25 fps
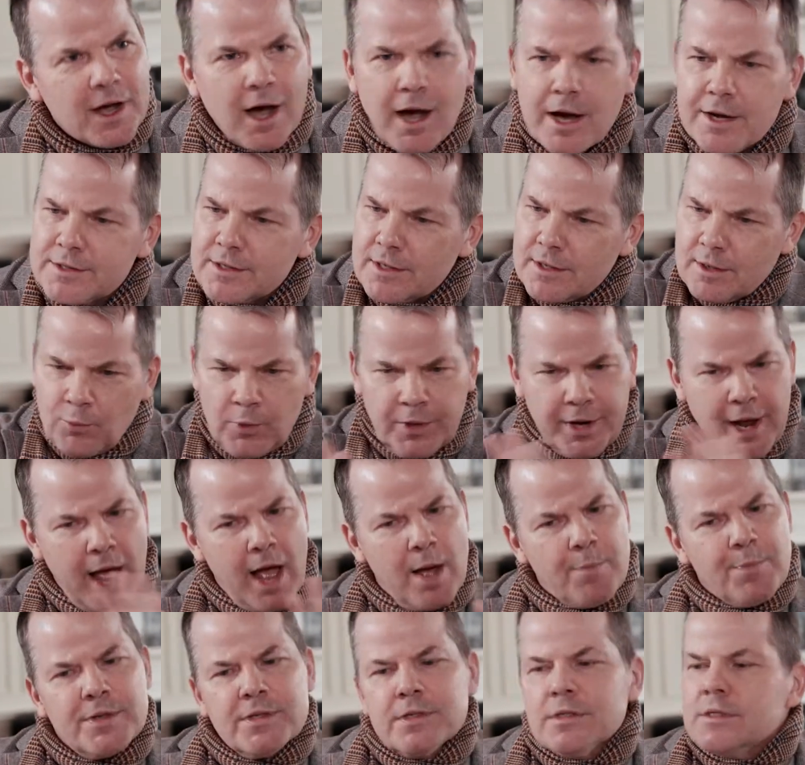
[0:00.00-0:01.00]
eyes. And then what
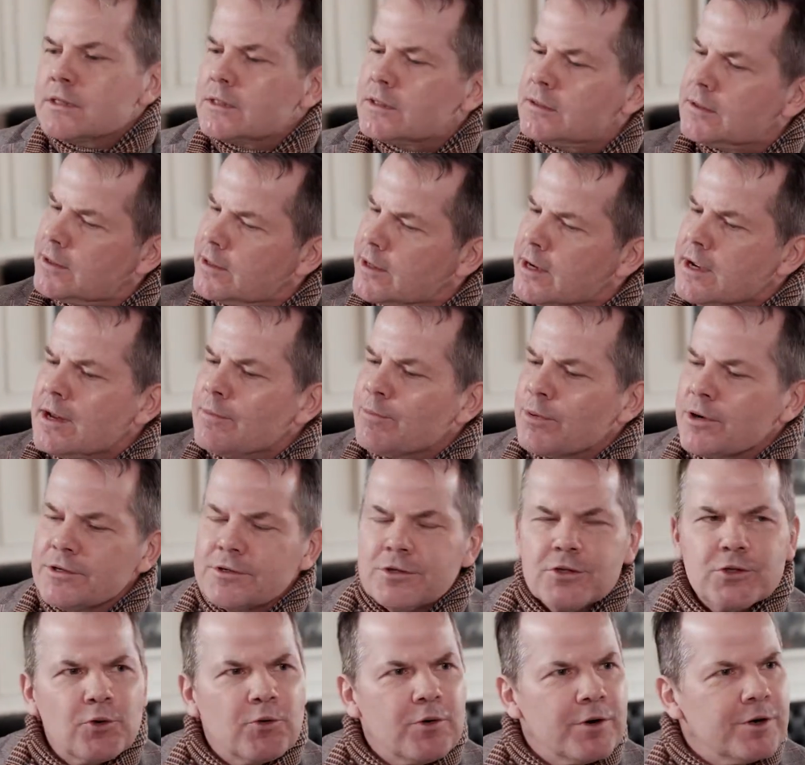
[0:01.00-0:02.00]
happens in
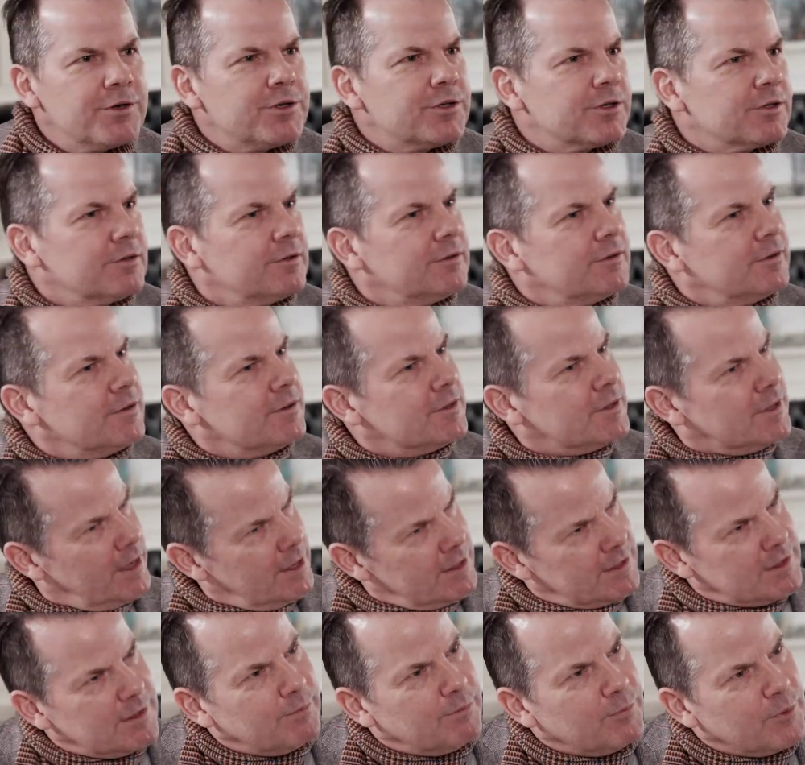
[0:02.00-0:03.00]
Prince George?
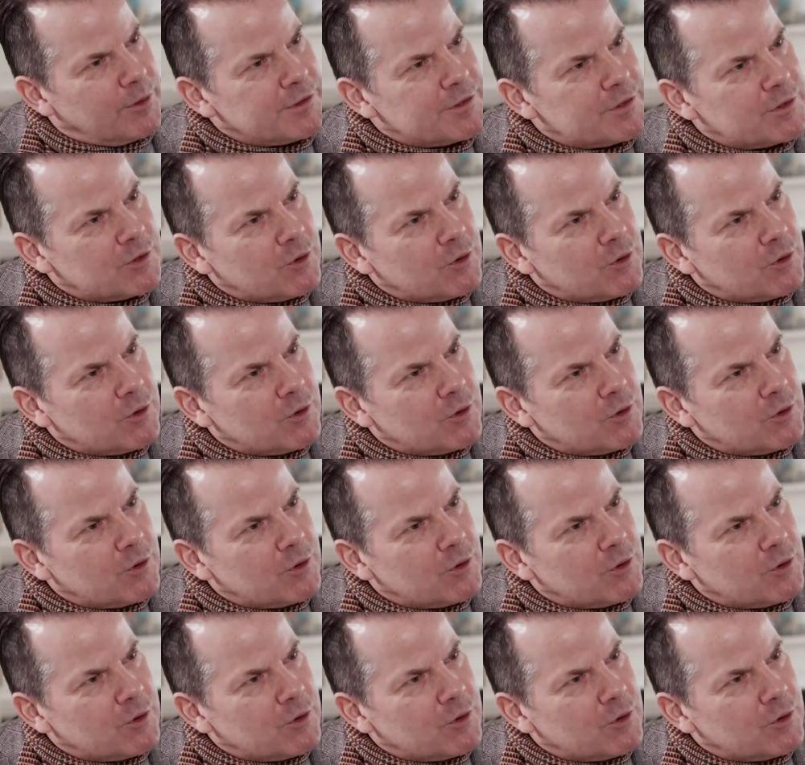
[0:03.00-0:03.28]
Stays in Prince